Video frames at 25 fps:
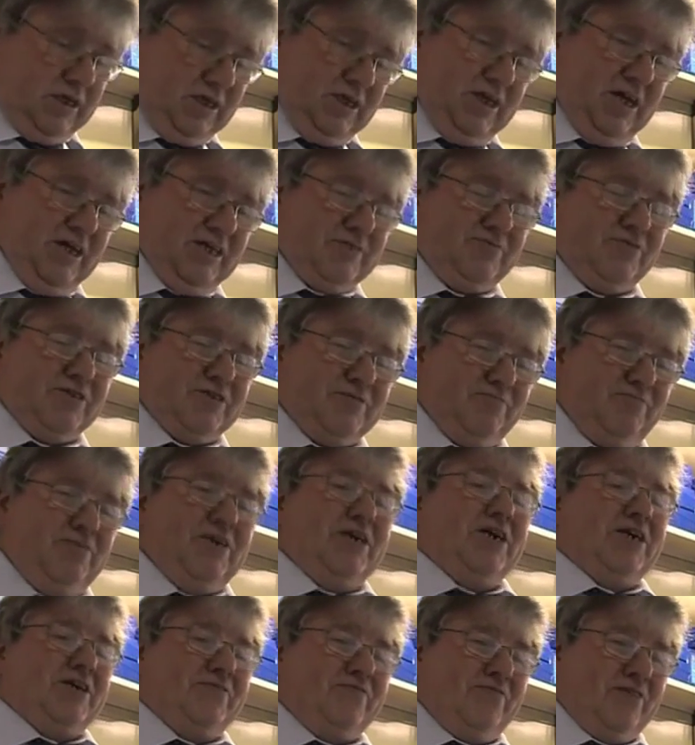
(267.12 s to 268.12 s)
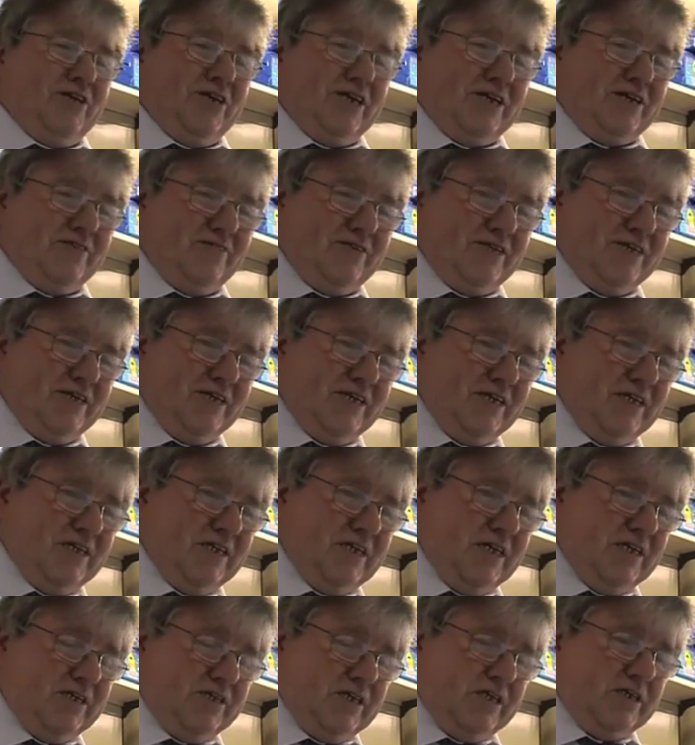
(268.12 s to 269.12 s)
it was bare, if you like, and
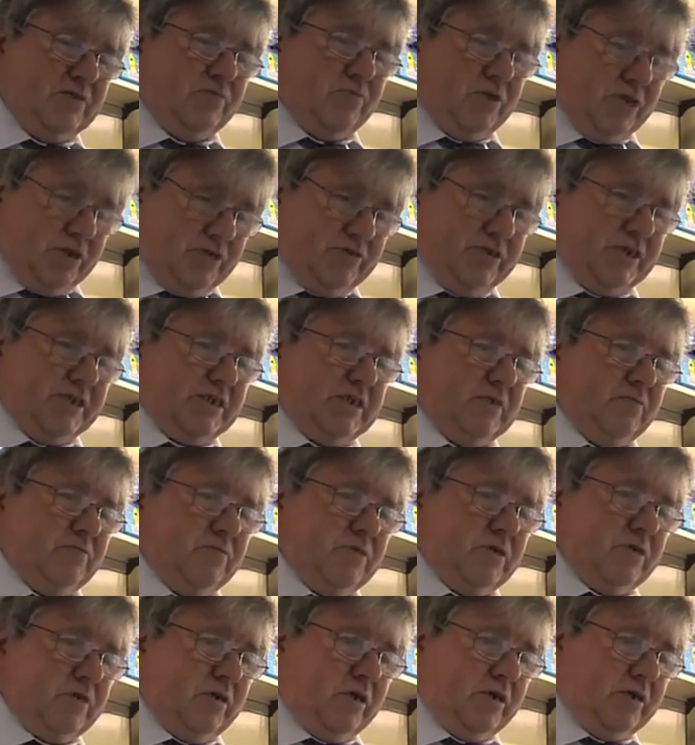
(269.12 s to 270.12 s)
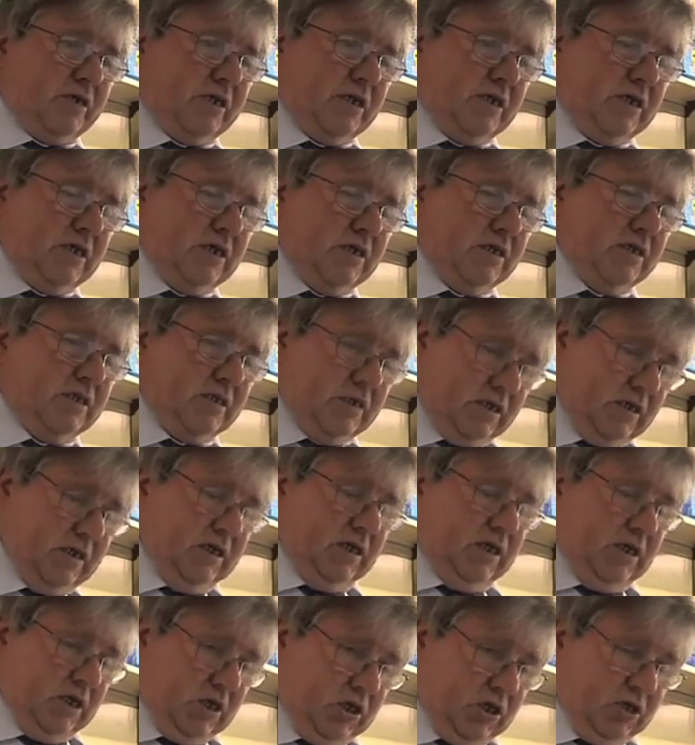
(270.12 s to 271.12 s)
that the mother dressed them accordingly and
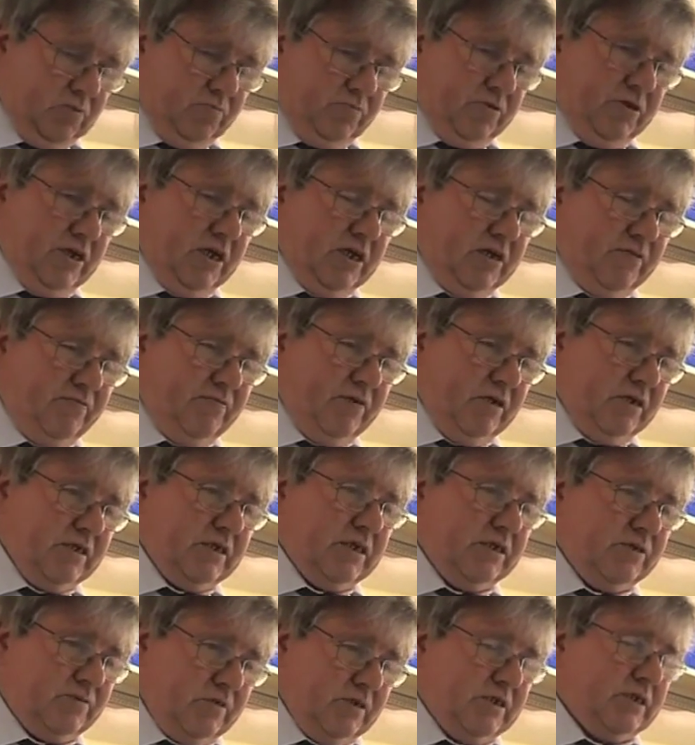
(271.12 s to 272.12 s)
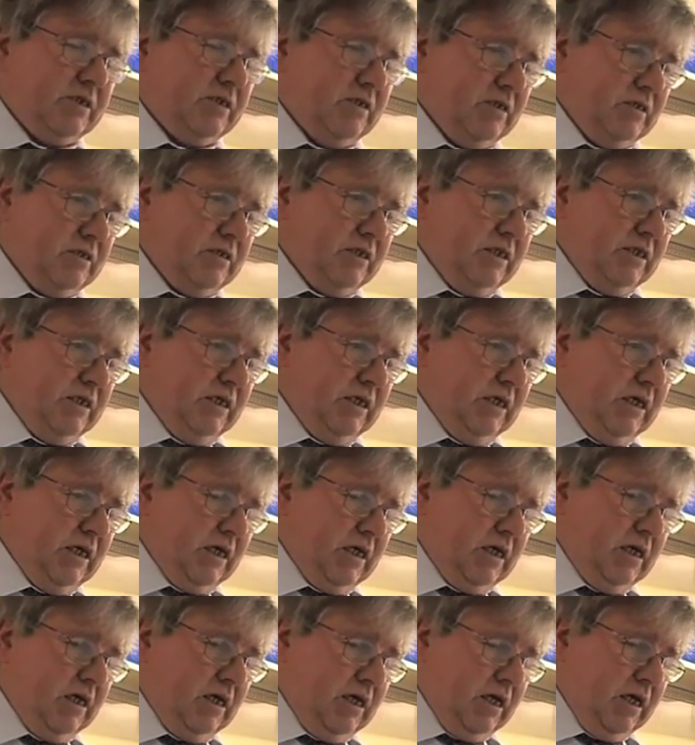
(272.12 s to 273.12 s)
put on the frills, and it was
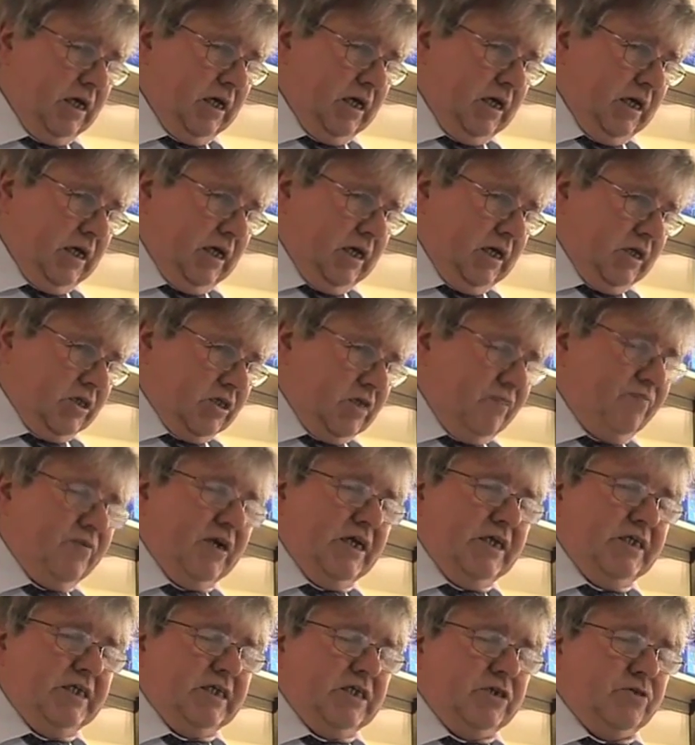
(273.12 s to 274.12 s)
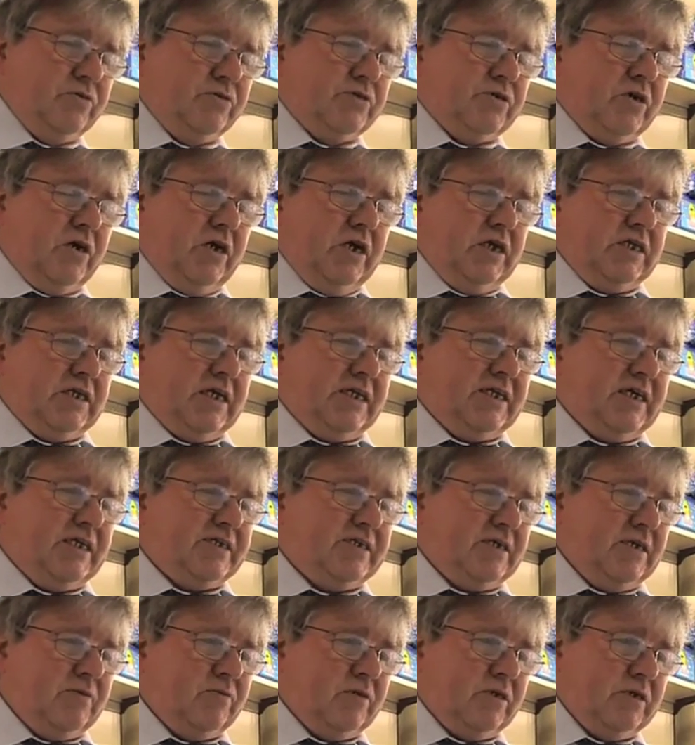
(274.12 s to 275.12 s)
it was very easy to do toys at that
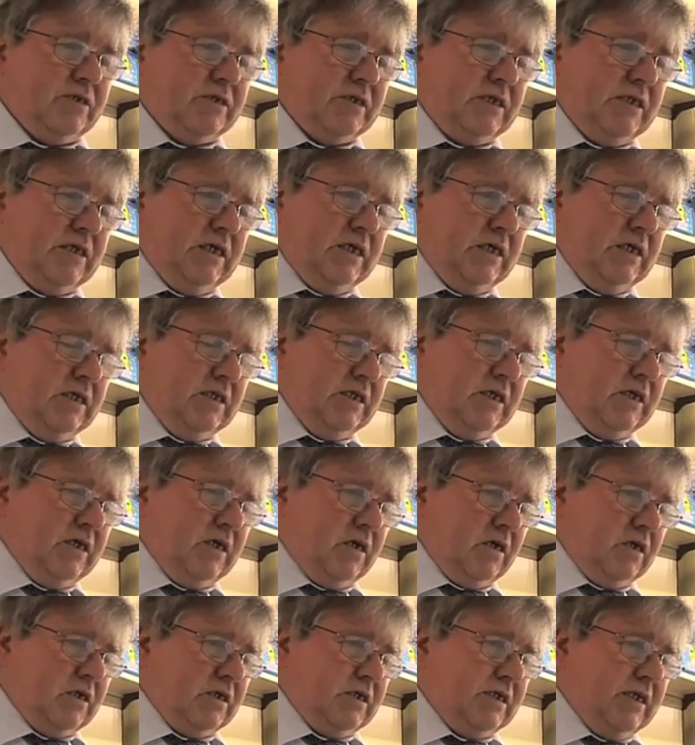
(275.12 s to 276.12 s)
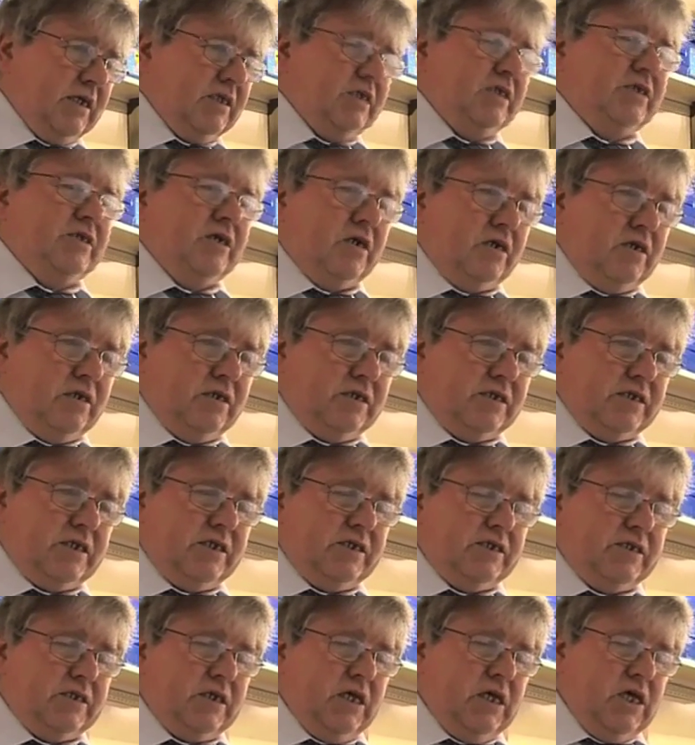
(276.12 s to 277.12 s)
time, because the girls had the dolls
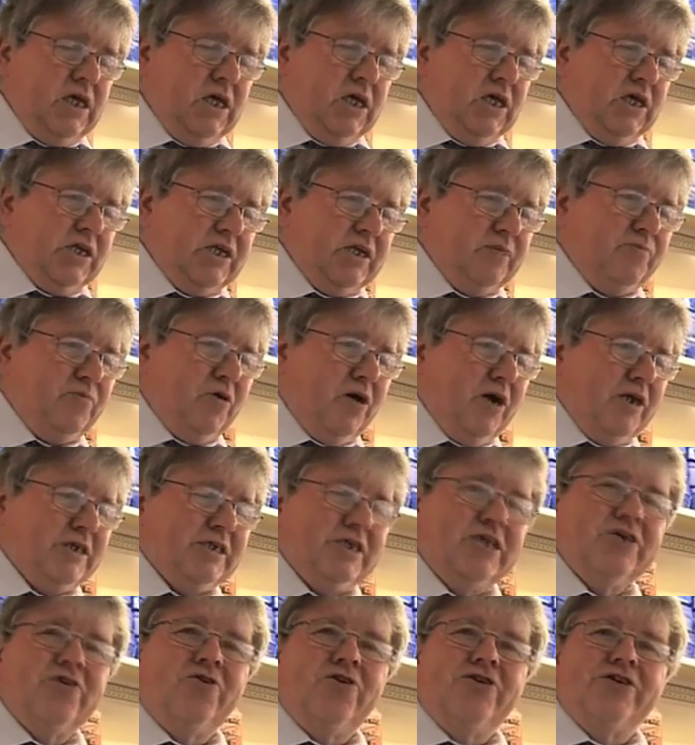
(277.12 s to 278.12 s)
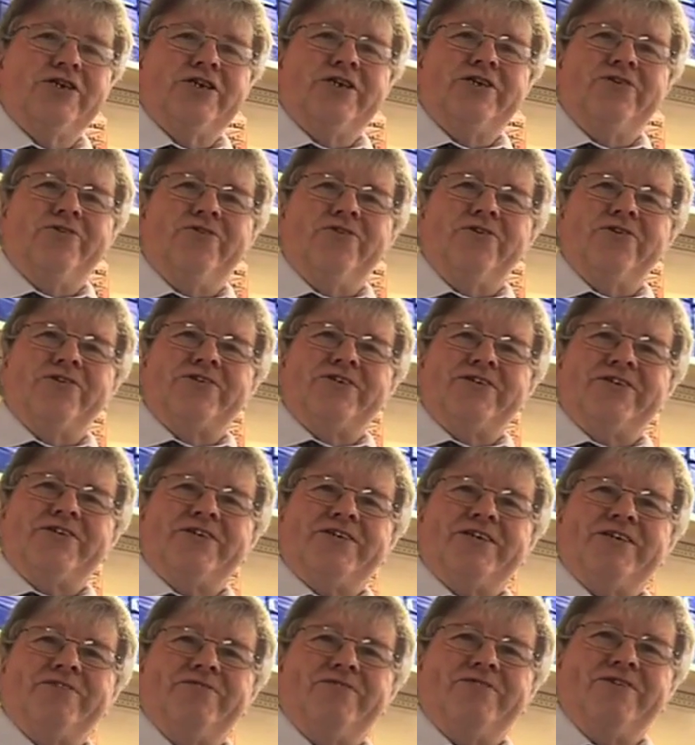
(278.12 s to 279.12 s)
and the boys had the guns and
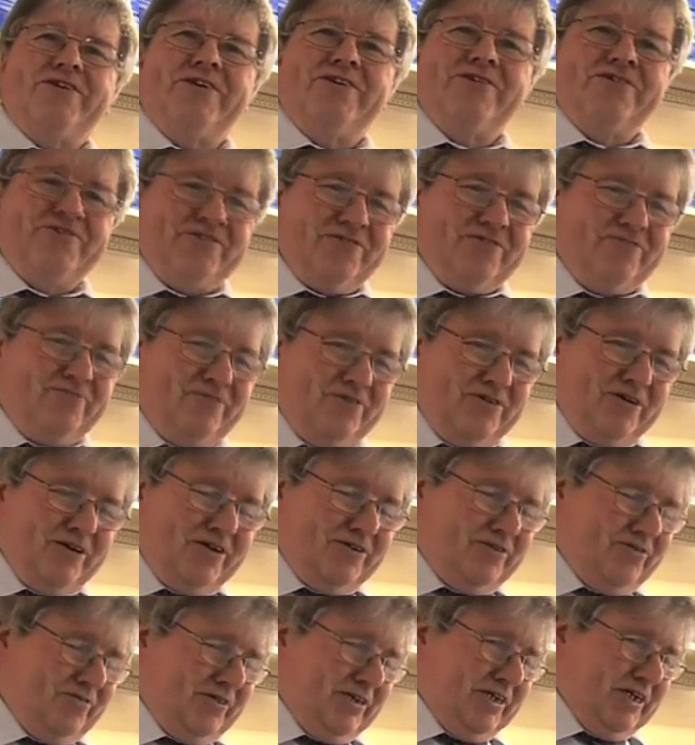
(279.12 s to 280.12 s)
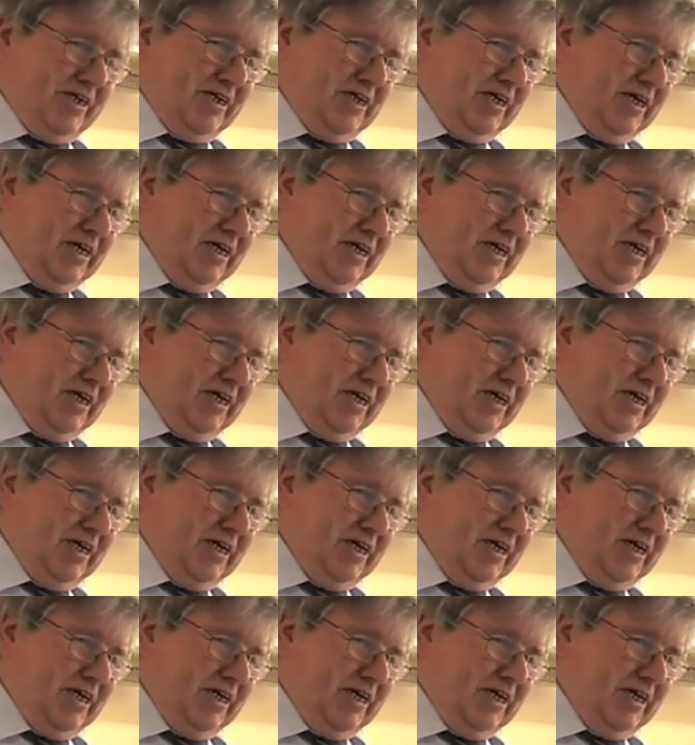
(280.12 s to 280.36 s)
holsters, and we were all doing